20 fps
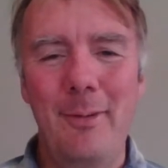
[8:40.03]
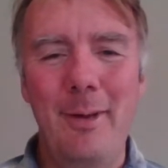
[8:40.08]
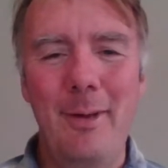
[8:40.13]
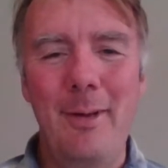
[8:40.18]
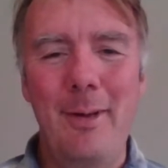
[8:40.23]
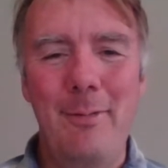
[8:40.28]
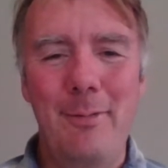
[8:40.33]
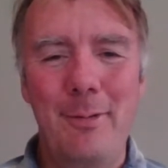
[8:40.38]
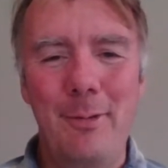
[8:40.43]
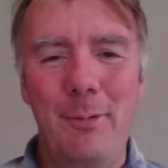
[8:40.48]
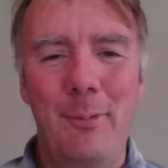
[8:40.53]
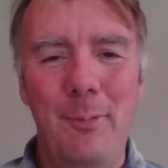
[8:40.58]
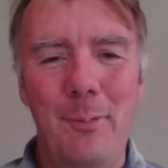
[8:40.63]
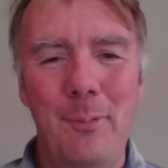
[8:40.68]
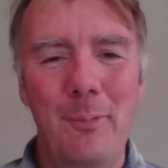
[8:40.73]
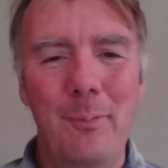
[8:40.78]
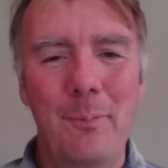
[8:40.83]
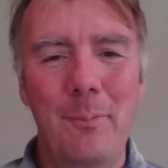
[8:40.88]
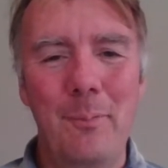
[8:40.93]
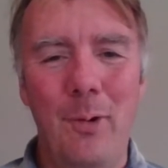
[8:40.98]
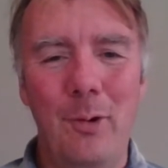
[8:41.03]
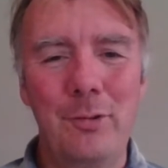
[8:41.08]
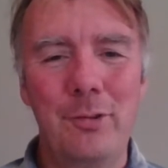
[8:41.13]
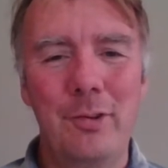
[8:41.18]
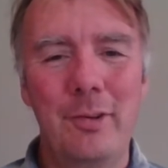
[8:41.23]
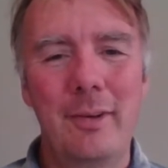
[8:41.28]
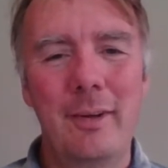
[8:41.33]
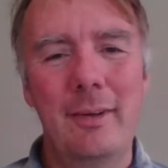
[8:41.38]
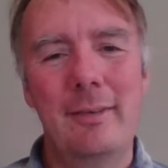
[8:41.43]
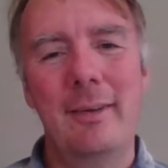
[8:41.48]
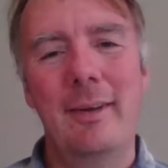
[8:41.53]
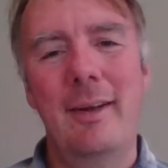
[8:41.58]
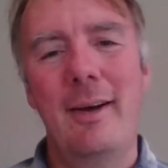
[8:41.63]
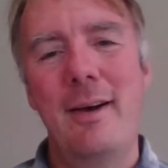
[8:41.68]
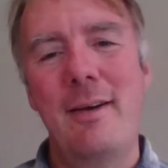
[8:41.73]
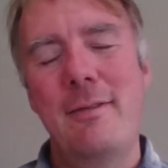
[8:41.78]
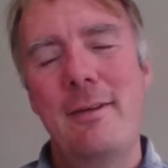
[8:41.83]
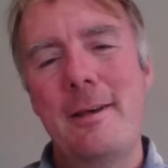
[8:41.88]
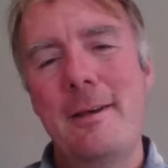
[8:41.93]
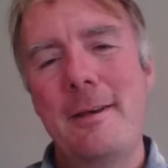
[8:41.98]
if you're watching this
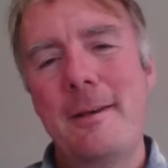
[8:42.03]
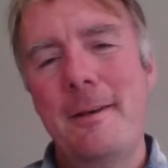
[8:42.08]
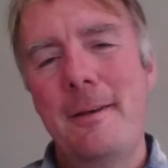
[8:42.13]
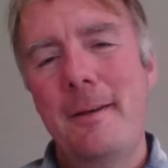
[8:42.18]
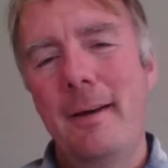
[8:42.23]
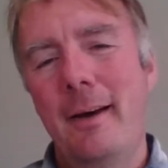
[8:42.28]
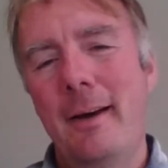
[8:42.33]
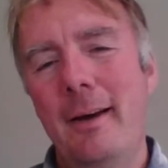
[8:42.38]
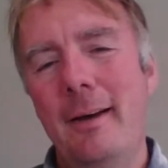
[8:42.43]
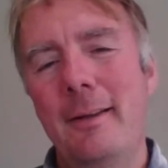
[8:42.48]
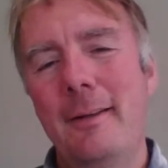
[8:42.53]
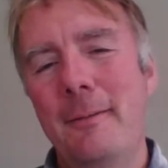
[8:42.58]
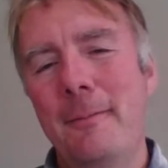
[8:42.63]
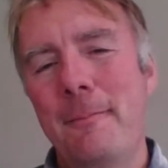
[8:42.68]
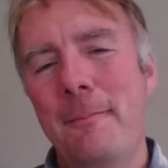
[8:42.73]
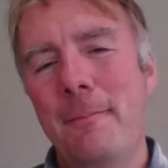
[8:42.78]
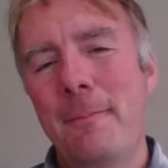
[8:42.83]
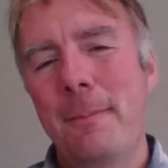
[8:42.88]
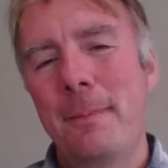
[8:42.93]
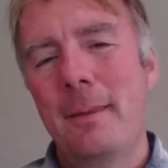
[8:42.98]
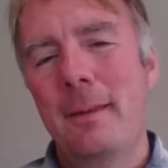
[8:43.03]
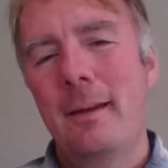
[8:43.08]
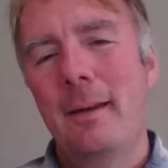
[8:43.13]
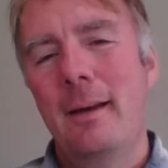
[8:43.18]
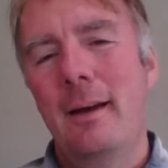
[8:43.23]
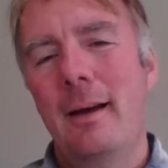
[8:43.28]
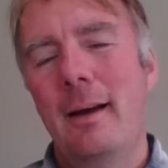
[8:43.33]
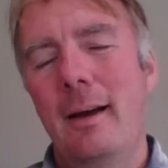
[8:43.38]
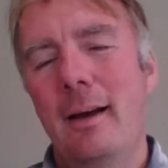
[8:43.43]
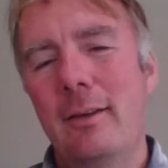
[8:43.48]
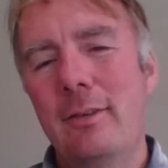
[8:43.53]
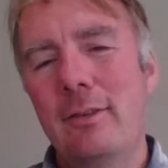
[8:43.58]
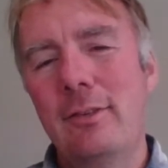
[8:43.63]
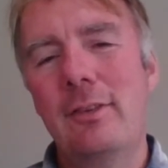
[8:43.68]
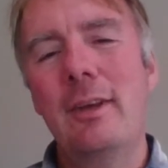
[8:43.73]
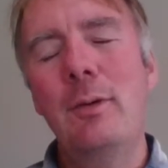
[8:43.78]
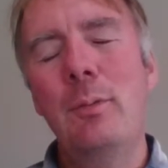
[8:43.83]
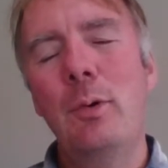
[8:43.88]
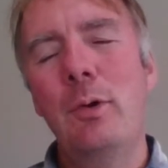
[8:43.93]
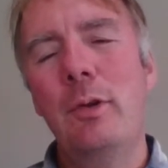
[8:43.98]
live, and
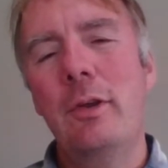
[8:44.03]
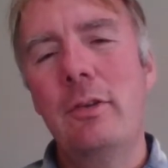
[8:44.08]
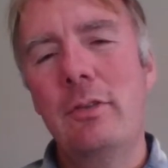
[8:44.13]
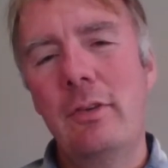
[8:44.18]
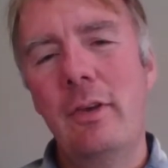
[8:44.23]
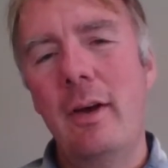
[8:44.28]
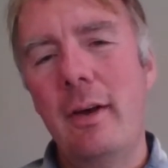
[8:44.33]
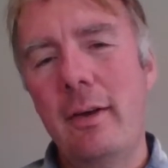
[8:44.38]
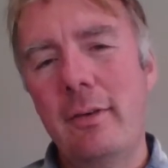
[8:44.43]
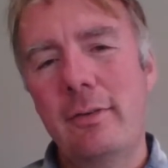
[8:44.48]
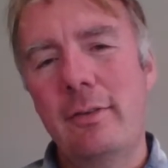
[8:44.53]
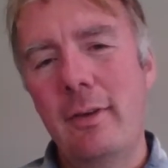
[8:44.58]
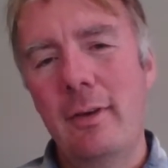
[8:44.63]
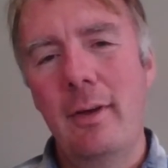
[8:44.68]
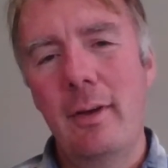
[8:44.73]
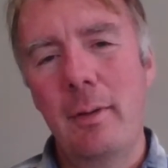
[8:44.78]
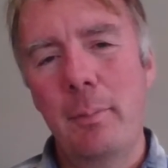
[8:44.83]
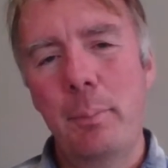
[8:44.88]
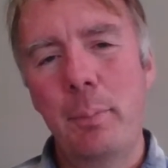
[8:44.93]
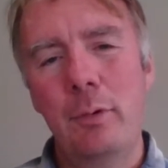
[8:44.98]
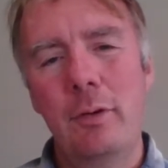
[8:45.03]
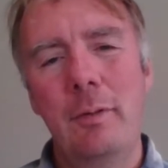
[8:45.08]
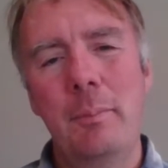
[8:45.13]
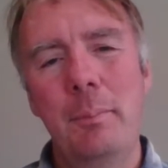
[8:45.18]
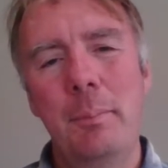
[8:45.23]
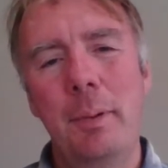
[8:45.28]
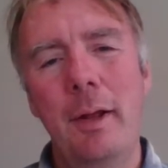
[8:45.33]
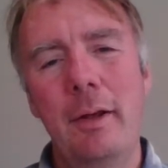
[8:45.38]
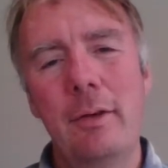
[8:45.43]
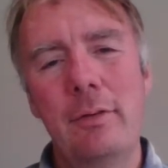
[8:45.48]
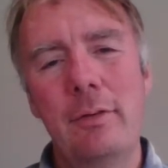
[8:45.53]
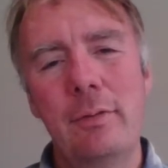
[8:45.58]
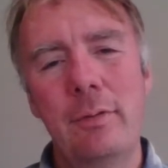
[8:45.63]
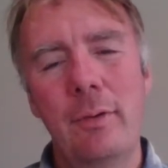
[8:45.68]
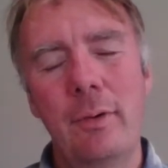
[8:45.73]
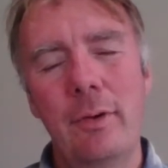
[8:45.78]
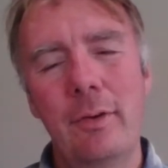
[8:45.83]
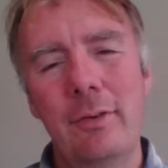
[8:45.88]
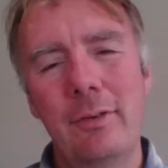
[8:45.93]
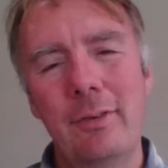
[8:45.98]
see what it starts to put in place
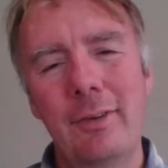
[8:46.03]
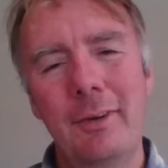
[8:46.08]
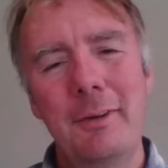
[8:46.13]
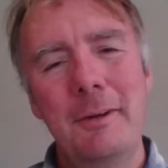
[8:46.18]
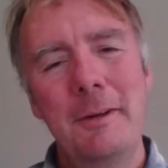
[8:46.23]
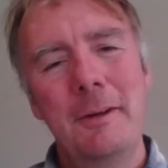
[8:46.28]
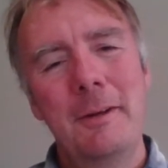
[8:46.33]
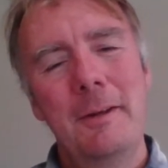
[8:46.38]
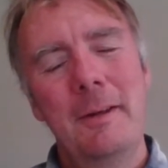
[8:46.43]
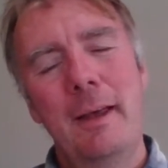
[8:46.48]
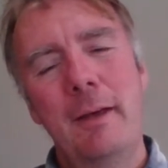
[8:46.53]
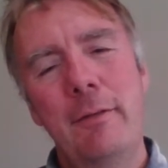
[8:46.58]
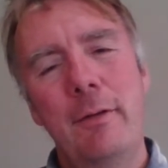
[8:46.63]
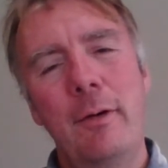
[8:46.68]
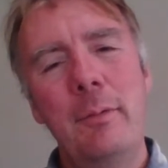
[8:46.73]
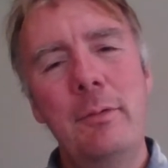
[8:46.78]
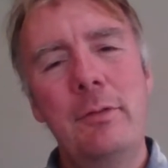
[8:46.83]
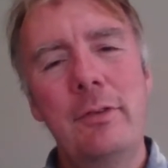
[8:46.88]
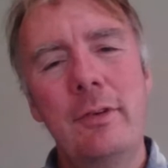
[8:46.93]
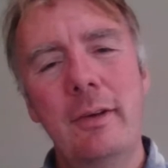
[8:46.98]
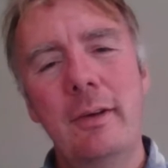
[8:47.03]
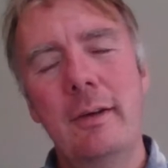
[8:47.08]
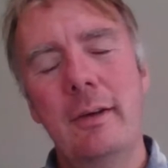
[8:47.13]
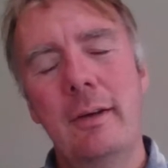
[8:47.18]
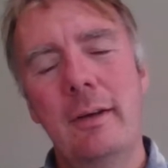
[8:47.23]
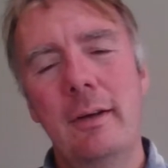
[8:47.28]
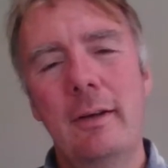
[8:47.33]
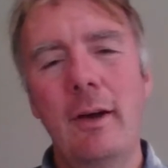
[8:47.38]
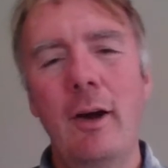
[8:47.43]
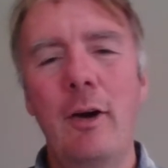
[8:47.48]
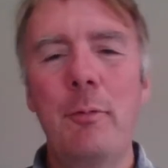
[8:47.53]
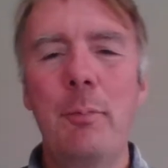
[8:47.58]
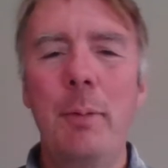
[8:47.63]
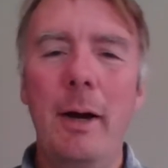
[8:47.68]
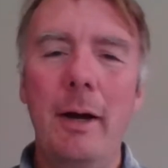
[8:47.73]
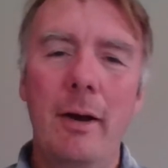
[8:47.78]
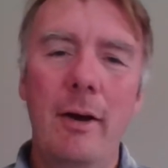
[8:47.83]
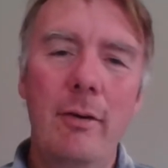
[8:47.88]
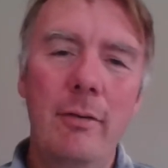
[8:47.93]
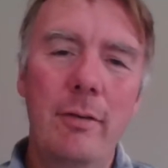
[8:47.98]
for you. So if I was to go
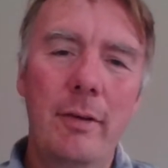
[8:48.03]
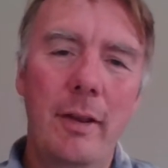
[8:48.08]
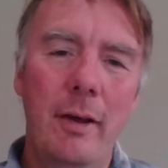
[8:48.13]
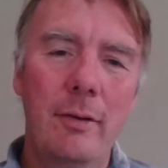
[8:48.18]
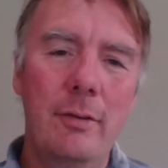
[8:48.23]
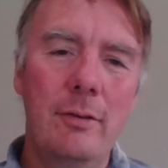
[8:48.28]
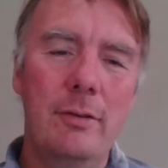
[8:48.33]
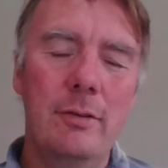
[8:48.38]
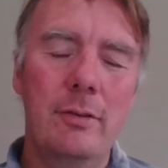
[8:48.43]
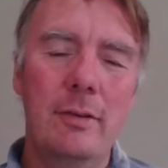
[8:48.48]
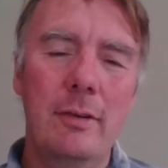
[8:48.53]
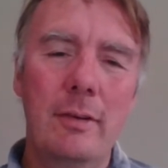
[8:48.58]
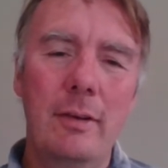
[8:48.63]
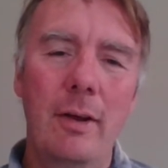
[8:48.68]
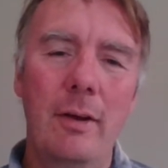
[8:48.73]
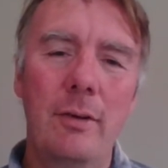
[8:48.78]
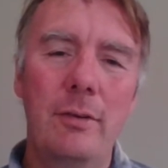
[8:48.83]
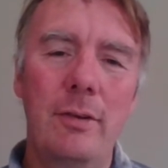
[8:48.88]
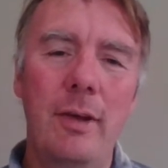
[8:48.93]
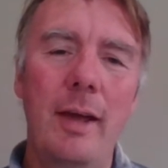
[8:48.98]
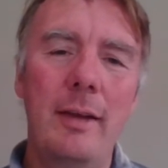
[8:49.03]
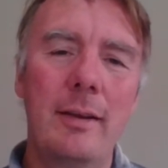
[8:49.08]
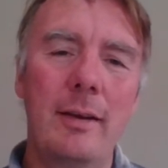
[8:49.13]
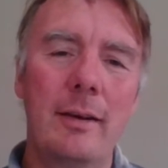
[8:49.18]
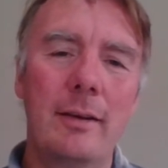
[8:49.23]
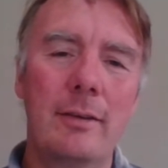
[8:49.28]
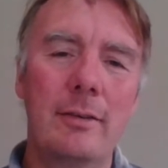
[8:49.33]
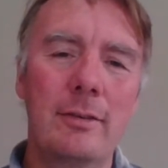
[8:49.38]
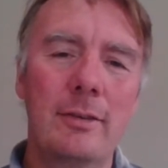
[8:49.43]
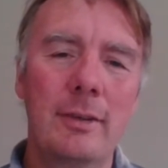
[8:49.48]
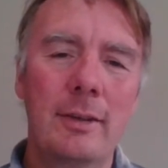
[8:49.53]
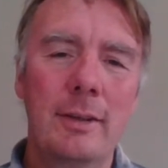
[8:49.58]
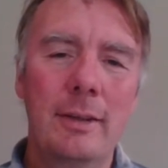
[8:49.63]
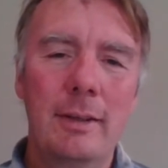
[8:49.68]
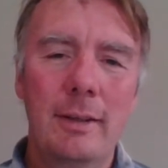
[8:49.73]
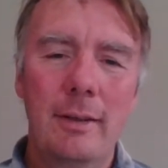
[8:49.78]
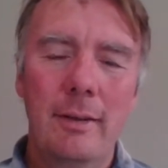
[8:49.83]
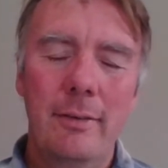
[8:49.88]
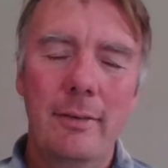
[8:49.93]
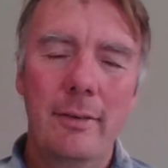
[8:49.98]
back over those headings
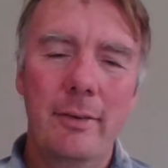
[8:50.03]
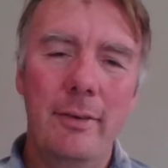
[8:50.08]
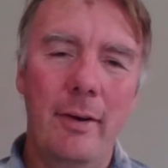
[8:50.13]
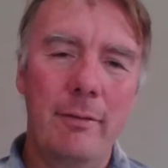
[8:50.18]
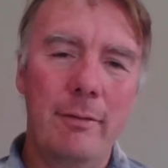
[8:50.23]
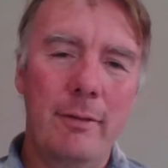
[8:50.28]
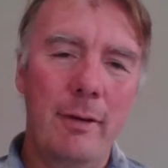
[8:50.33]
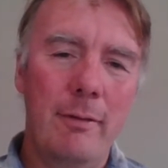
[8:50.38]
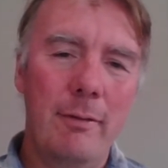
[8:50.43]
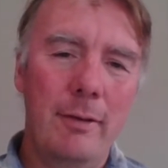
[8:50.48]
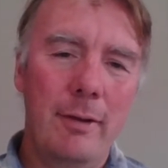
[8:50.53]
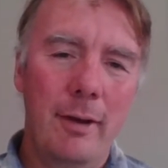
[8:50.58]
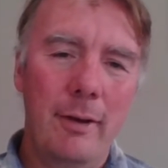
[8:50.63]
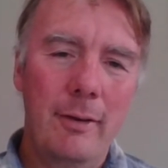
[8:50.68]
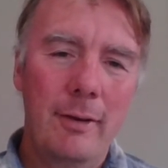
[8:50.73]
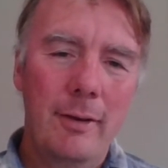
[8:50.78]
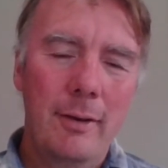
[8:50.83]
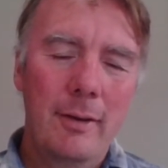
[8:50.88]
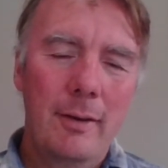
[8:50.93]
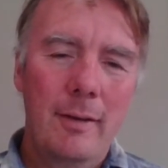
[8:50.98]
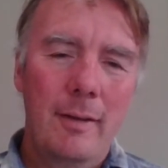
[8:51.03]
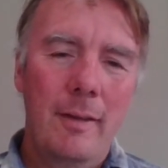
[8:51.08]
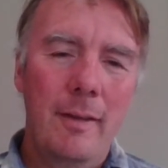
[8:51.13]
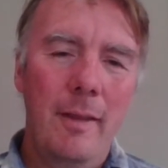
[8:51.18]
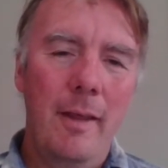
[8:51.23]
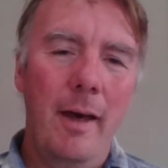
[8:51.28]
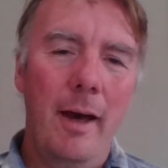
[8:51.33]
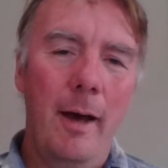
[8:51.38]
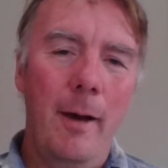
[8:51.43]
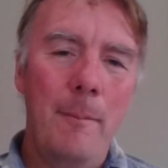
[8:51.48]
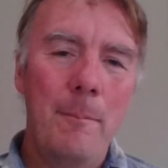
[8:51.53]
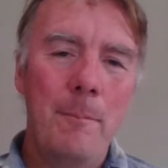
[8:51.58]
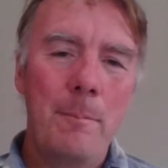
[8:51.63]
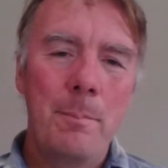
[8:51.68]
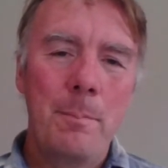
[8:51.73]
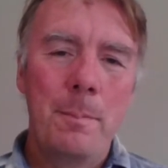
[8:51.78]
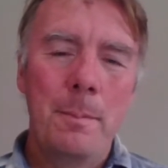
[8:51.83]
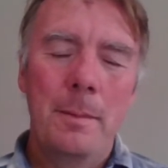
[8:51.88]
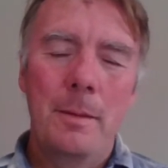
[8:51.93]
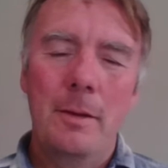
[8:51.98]
that I've given you there,
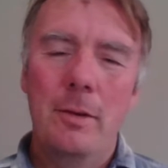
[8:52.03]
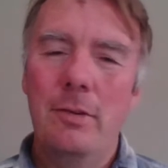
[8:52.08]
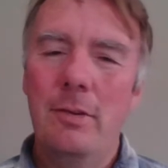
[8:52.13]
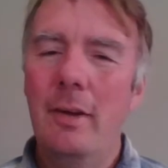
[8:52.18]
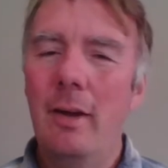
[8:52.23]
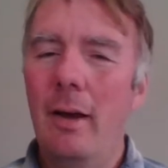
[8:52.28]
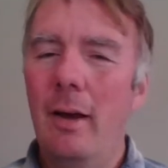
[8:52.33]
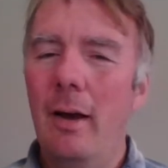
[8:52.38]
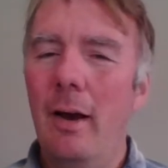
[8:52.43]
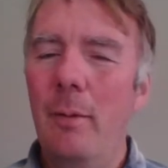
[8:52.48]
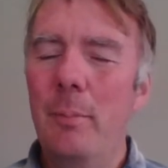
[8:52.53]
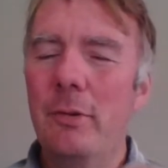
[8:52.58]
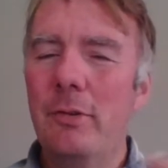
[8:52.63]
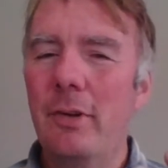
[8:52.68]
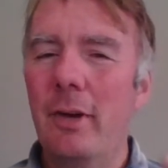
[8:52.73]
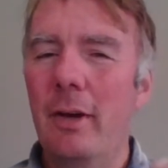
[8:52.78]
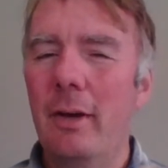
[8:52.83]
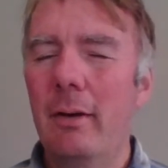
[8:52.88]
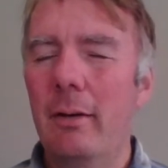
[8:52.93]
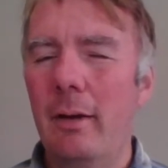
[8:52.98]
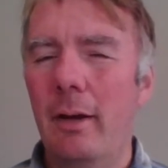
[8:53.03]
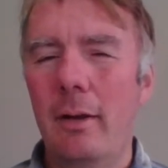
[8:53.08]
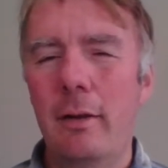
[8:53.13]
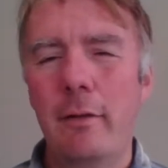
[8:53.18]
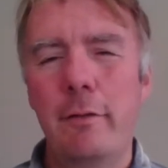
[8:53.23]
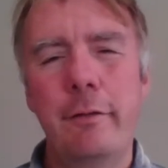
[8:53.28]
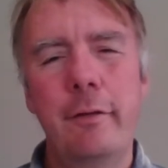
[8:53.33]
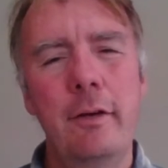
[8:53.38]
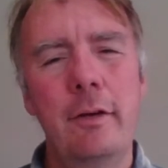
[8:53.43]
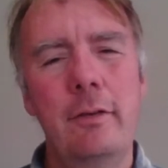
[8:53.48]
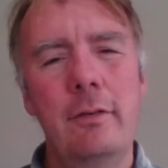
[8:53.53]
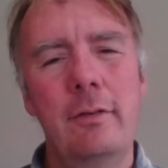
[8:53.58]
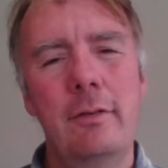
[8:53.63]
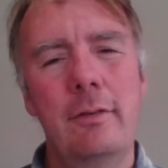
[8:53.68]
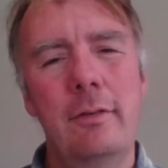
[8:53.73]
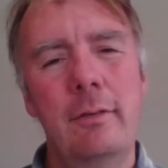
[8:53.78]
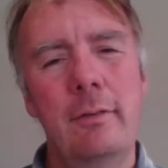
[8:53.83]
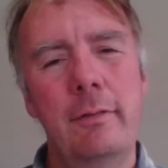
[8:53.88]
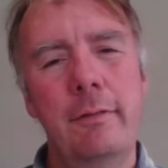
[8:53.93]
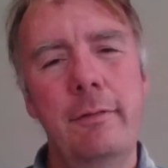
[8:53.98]
you see, I'd be saying, okay, the
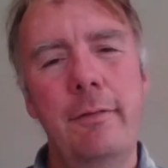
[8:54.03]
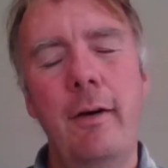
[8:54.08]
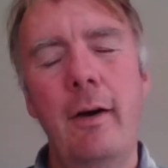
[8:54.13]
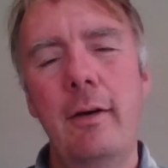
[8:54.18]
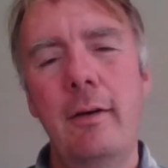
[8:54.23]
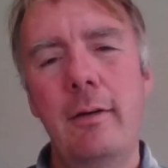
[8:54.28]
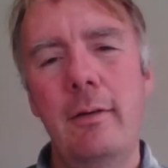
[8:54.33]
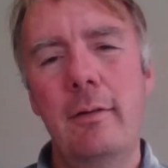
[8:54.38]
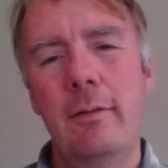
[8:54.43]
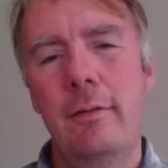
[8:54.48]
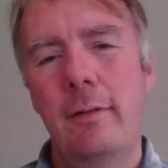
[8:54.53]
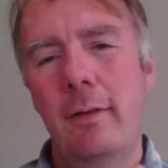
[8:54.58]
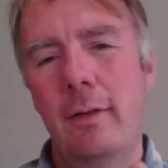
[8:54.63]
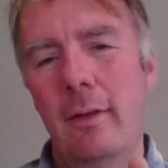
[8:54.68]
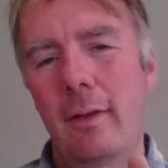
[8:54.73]
first 5